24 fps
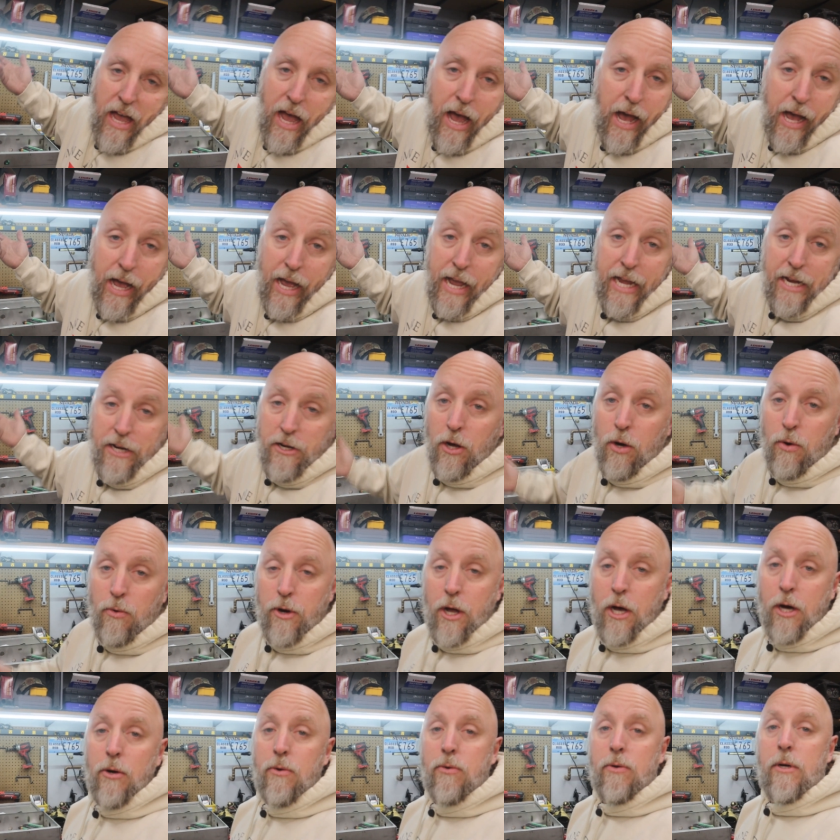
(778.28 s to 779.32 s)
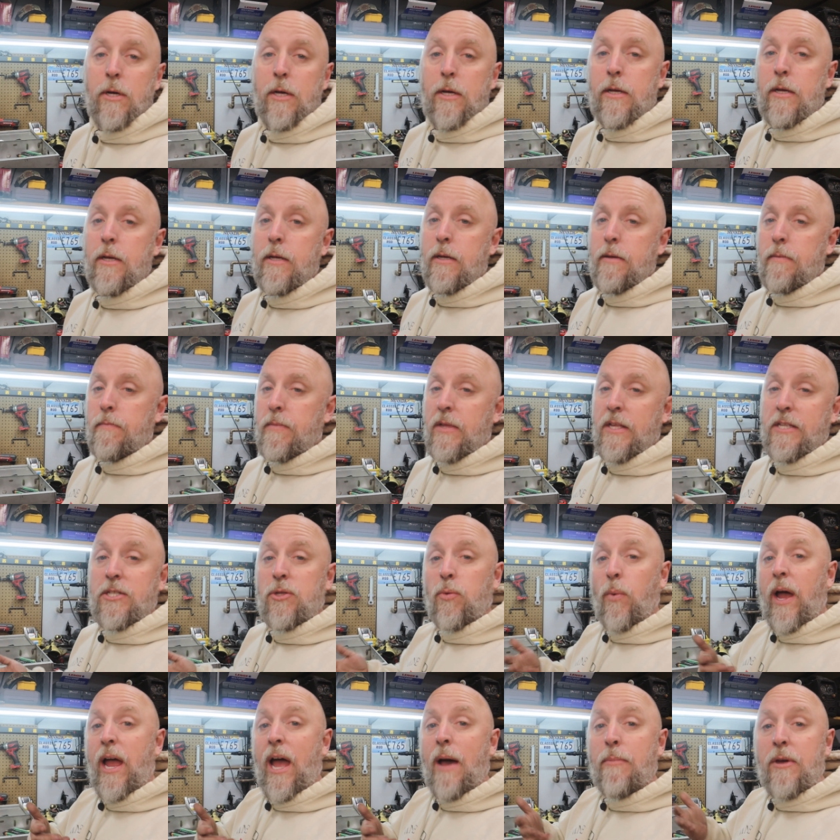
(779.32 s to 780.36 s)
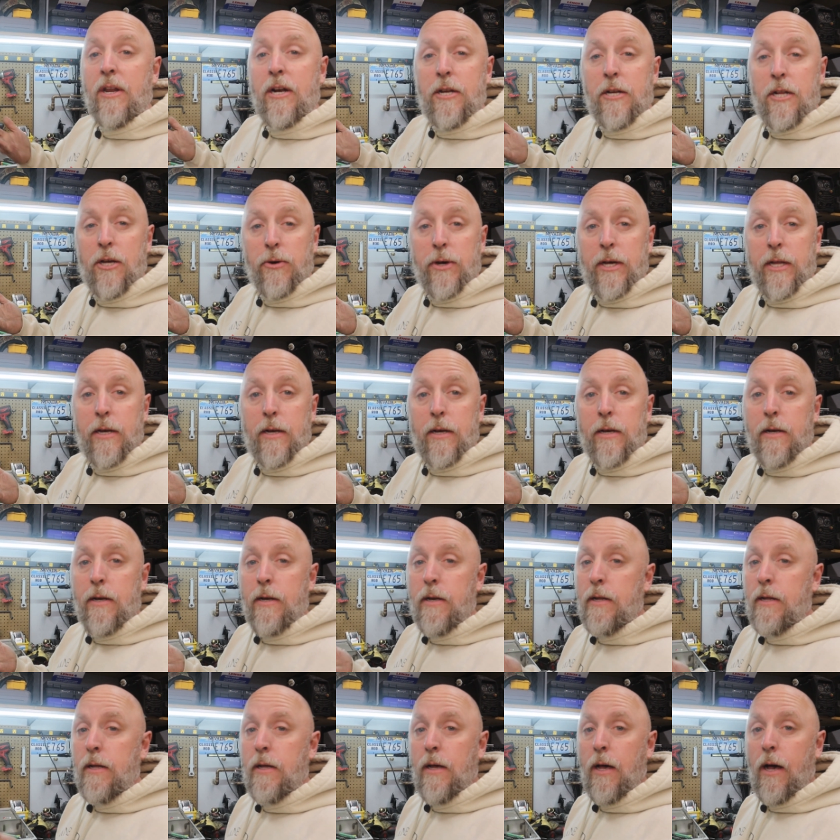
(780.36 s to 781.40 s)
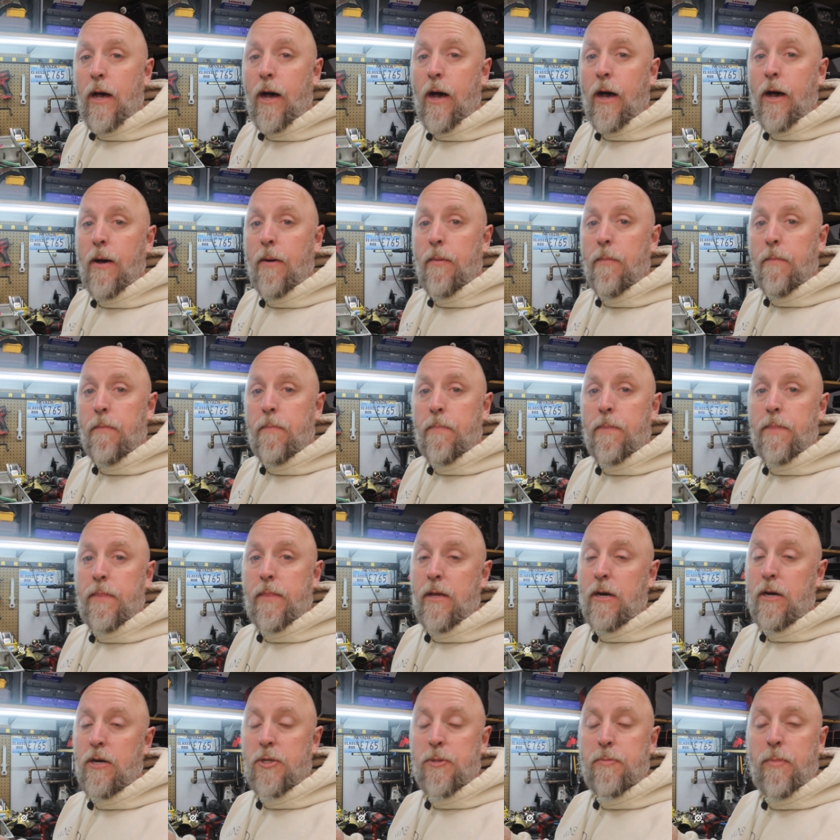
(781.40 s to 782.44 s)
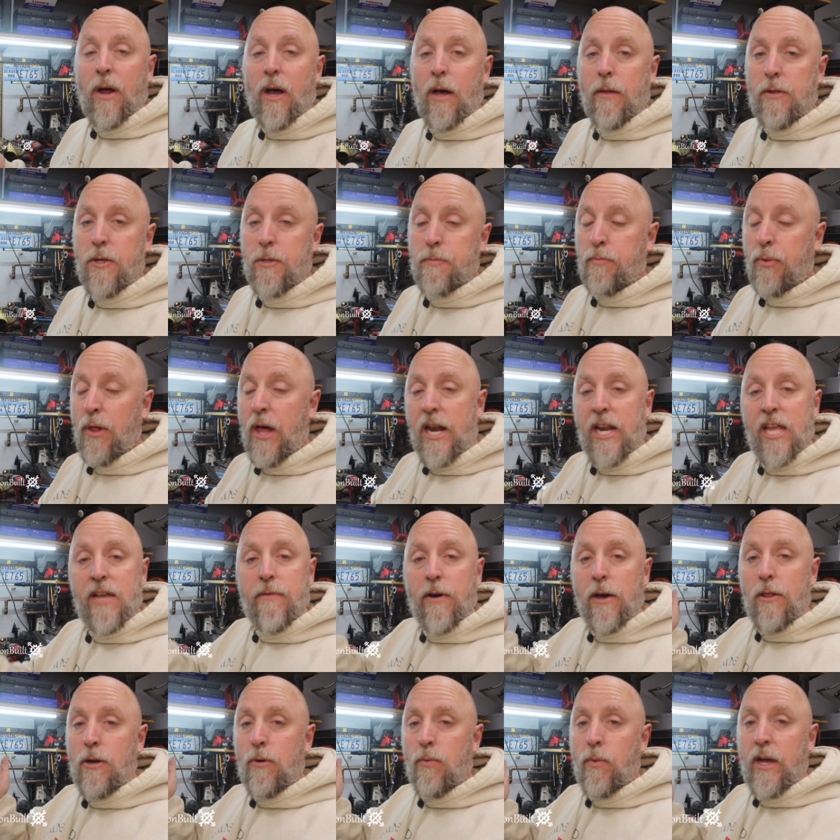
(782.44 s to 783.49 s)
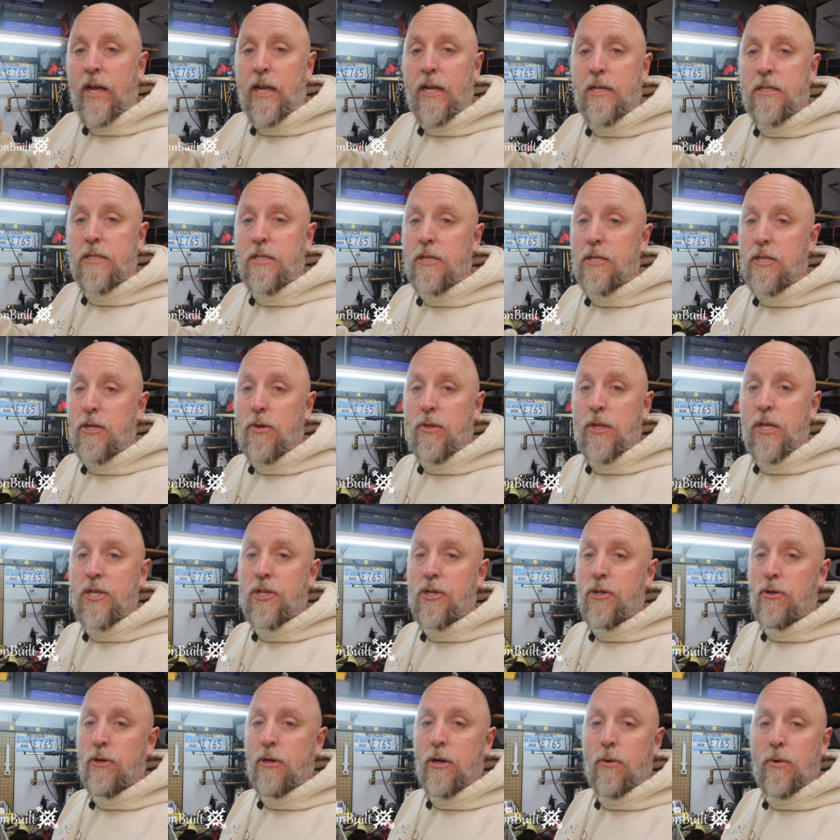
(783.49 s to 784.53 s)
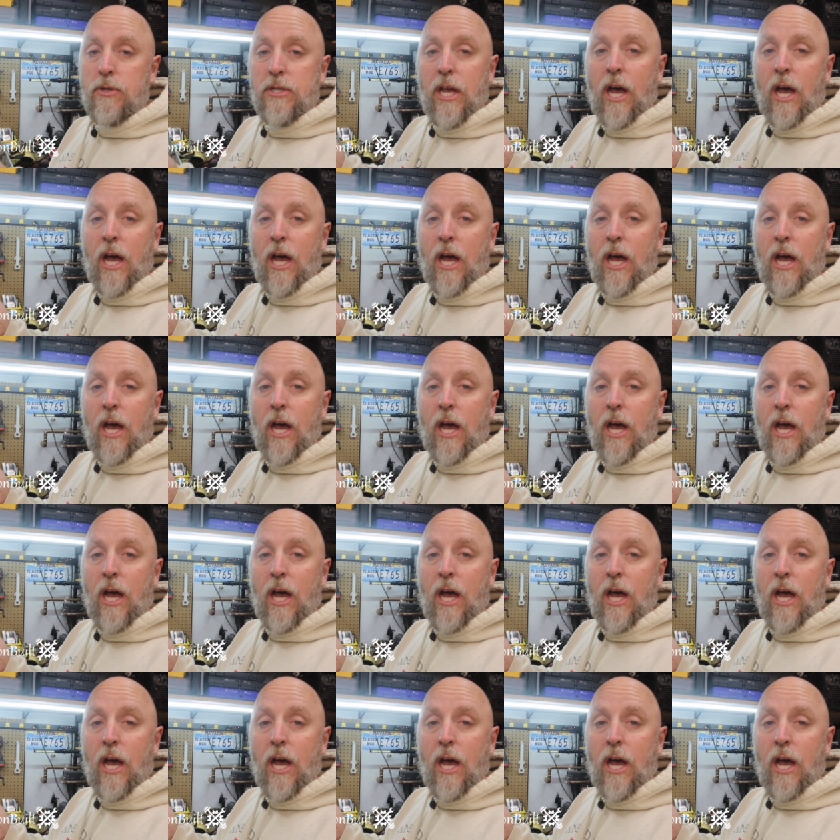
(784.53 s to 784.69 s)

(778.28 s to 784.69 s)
I don't know. It's the way I'm going to do it. Um, there's probably there's plenty of other ways to do this. You can go